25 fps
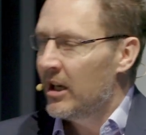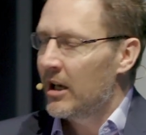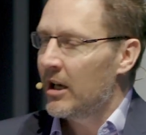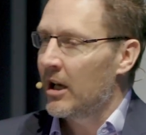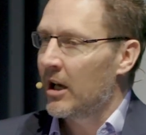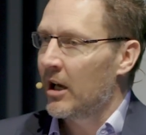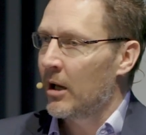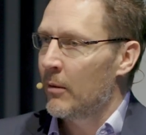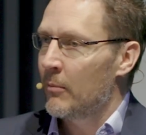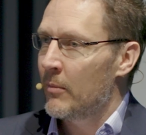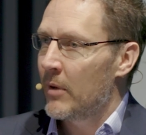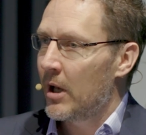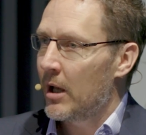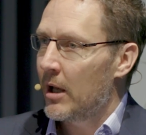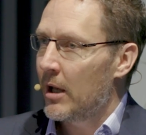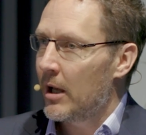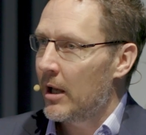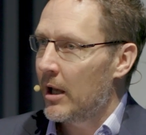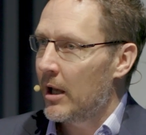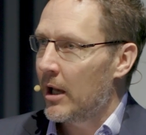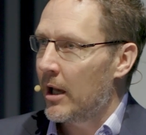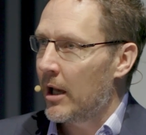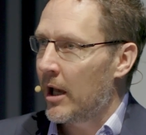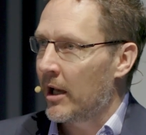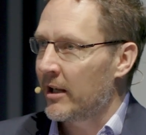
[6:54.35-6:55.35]
And
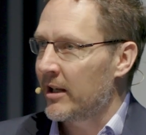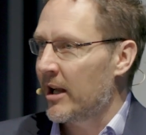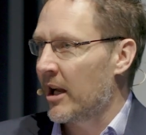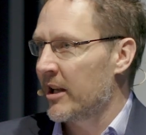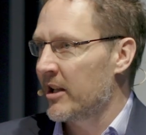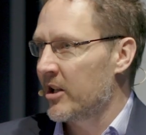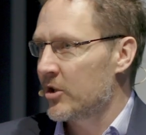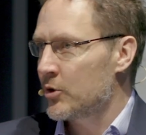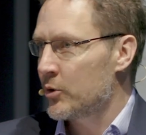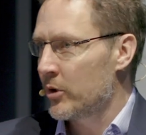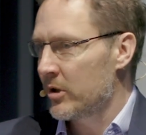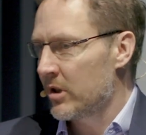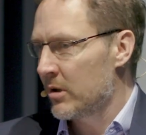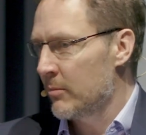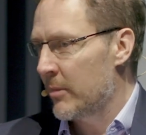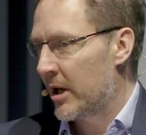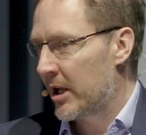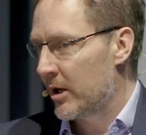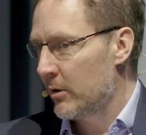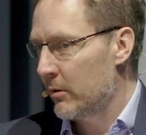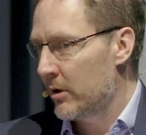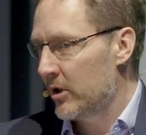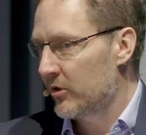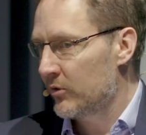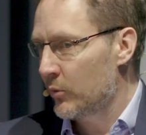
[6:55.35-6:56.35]
the truth of the
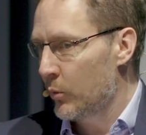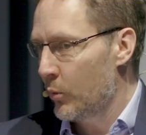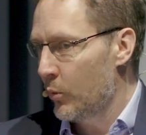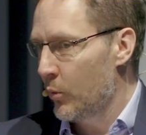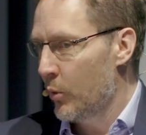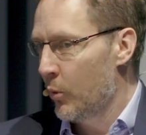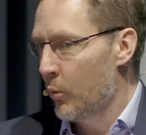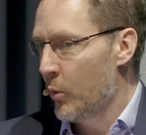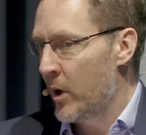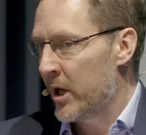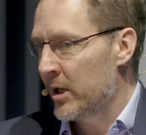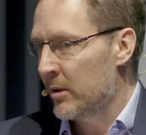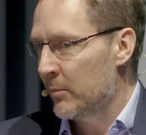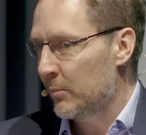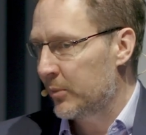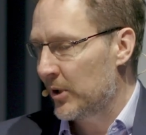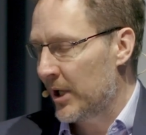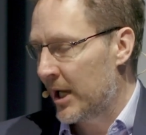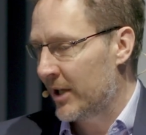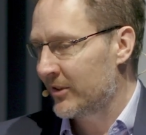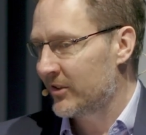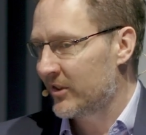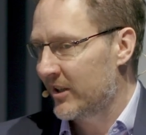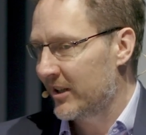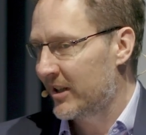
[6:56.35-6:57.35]
matter is, when
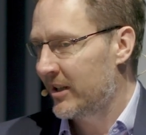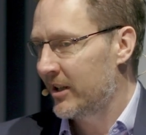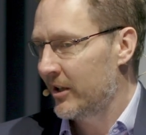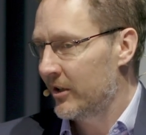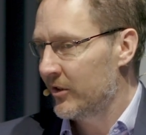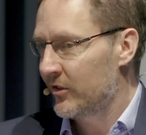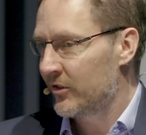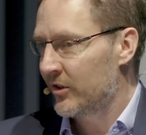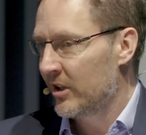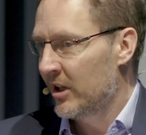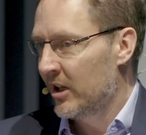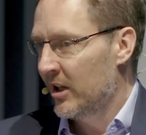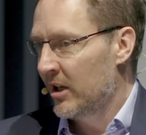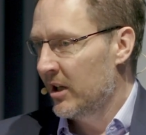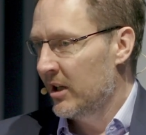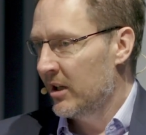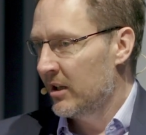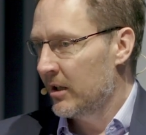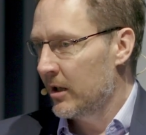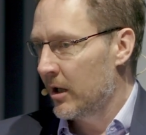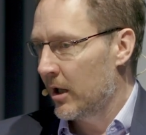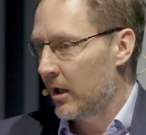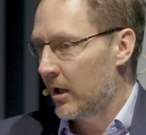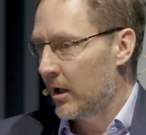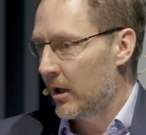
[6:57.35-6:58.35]
plastic it
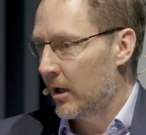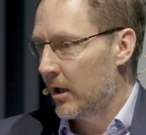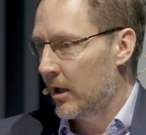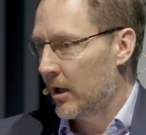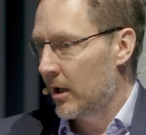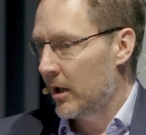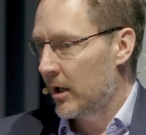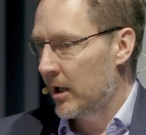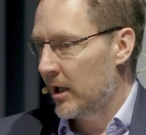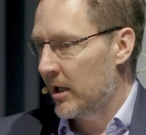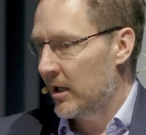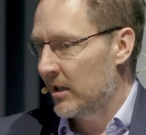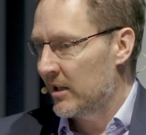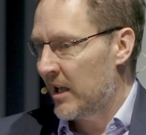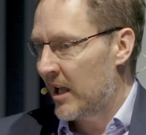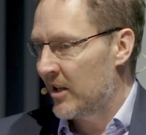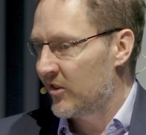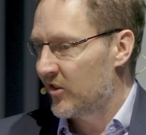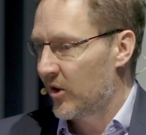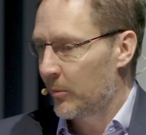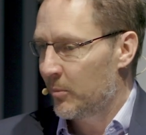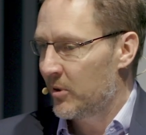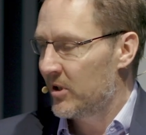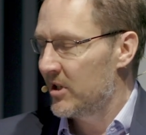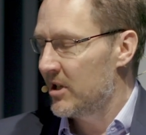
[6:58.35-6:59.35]
ends
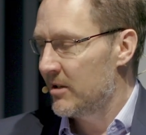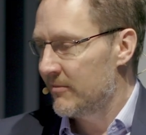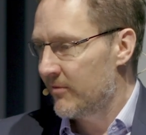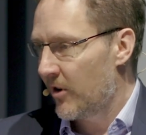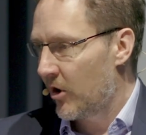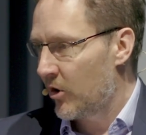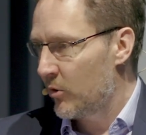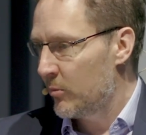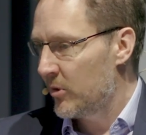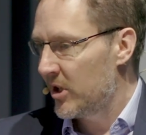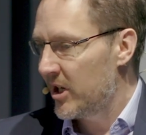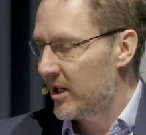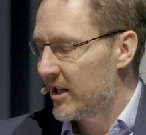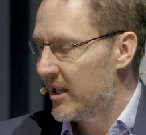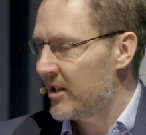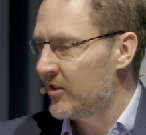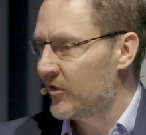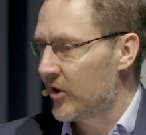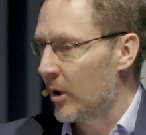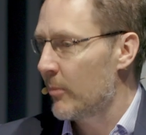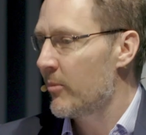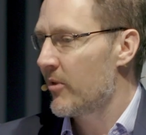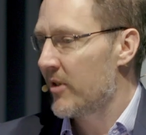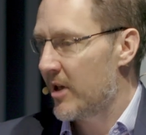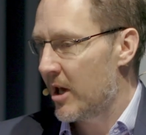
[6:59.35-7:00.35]
up in the environment, it ends
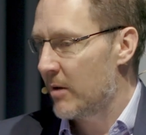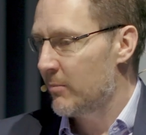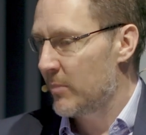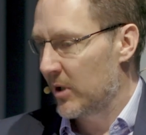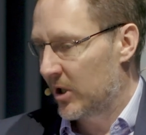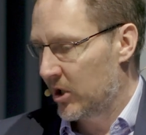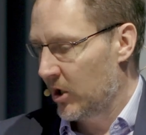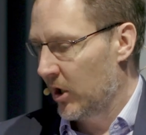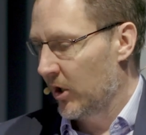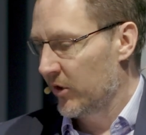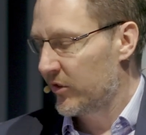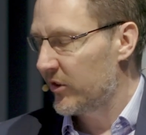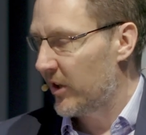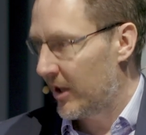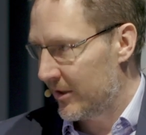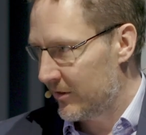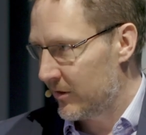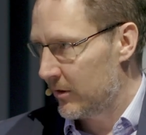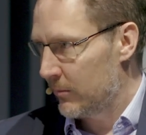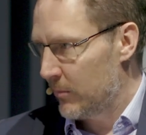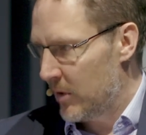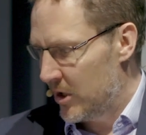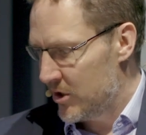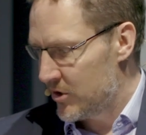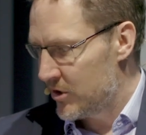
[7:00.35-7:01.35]
up there because, as
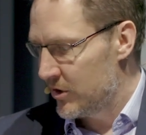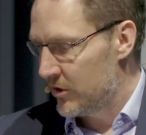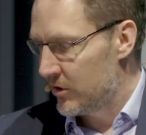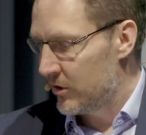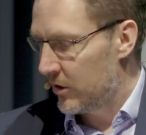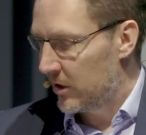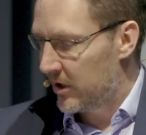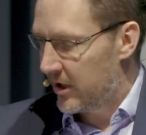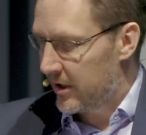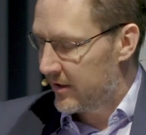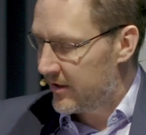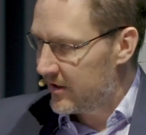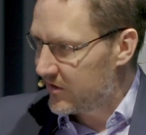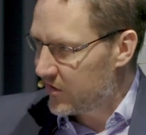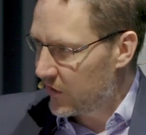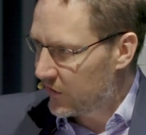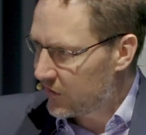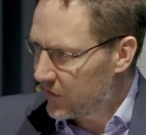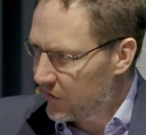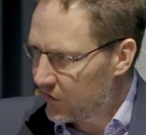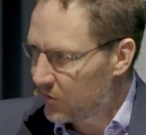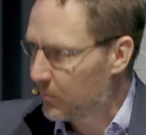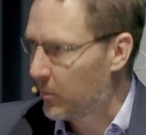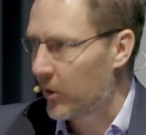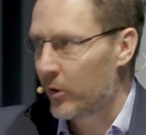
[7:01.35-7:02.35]
I mentioned earlier, it's a
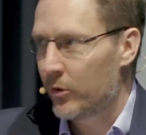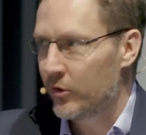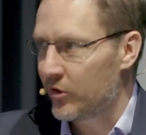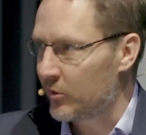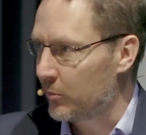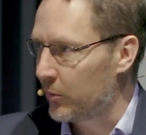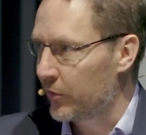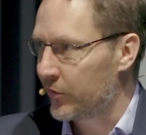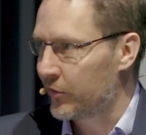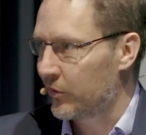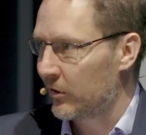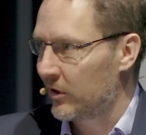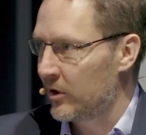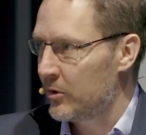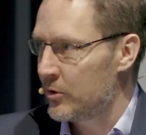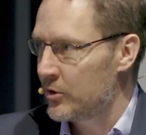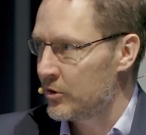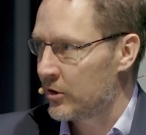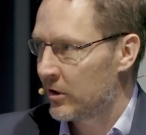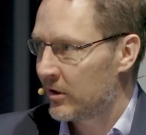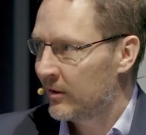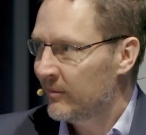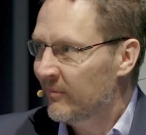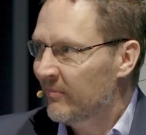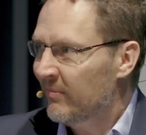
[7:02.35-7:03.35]
disposable
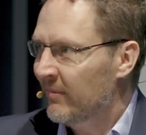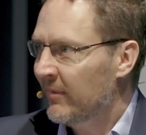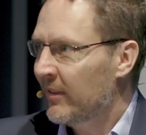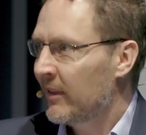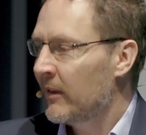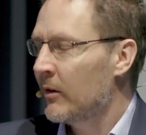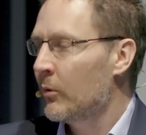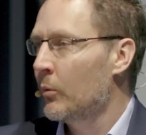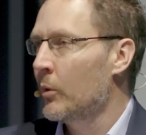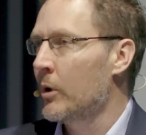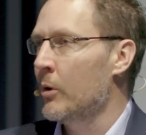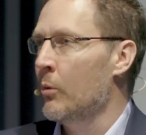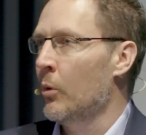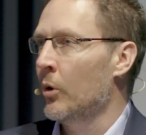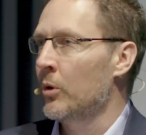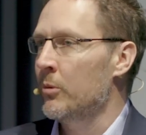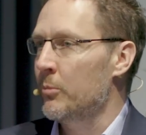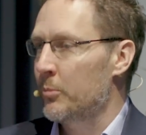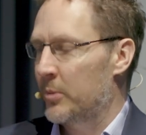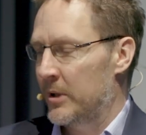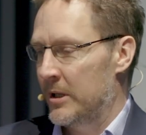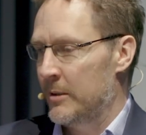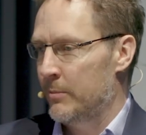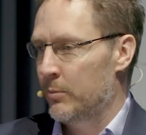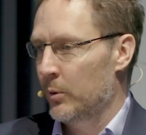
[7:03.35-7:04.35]
solution. We want
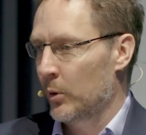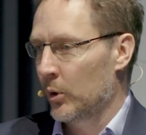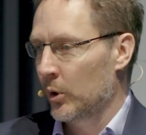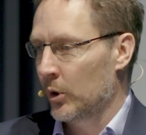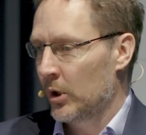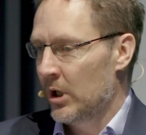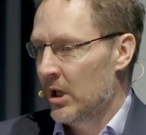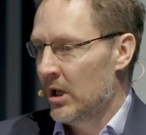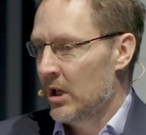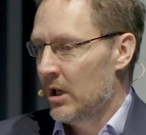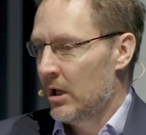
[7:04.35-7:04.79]
people